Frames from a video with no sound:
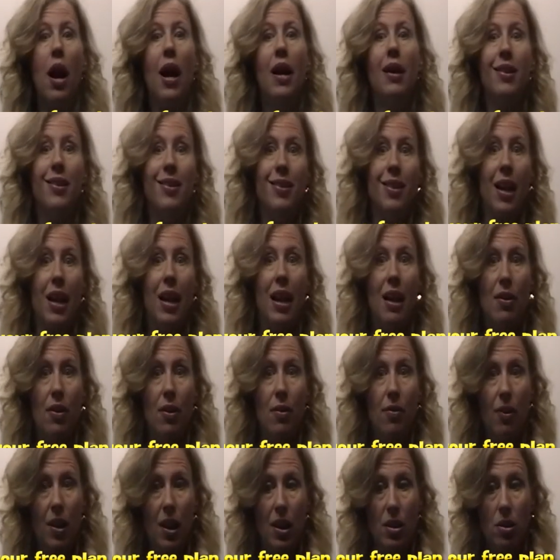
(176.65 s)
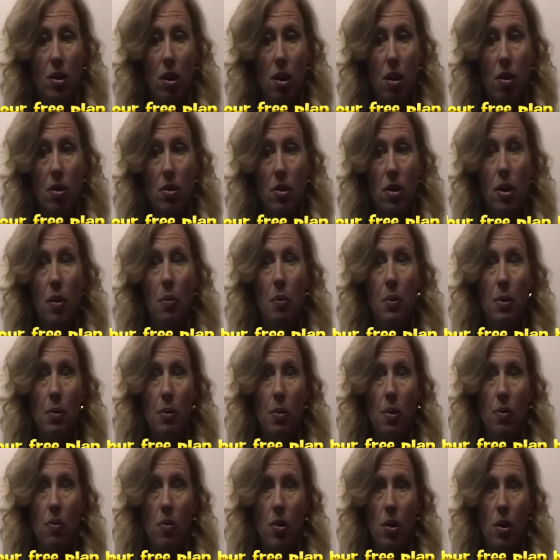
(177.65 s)
I just got out the flashcards and we
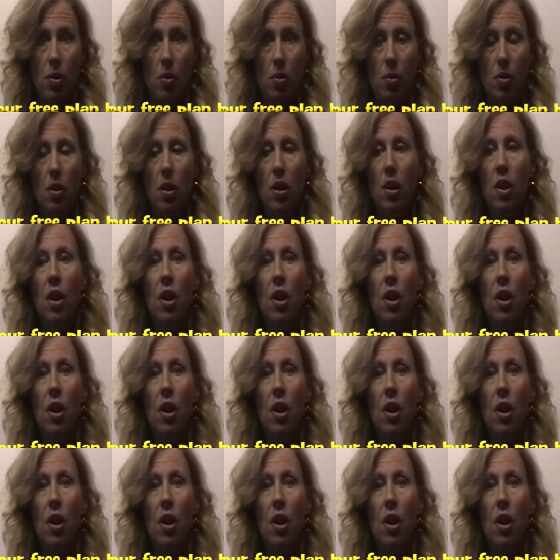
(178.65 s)
reviewed